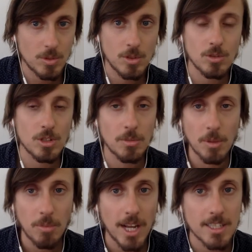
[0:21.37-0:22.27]
use some of
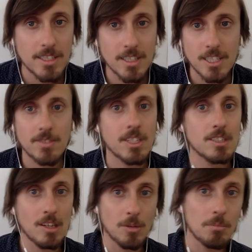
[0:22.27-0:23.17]
the practice
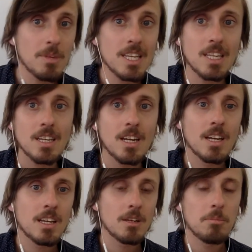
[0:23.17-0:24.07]
activities, there are many
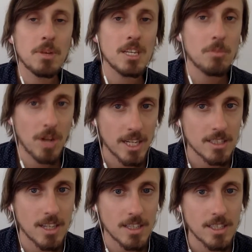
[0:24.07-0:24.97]

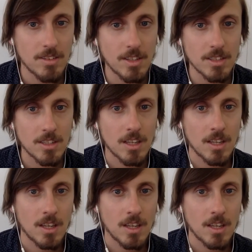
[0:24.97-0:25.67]
practice activities.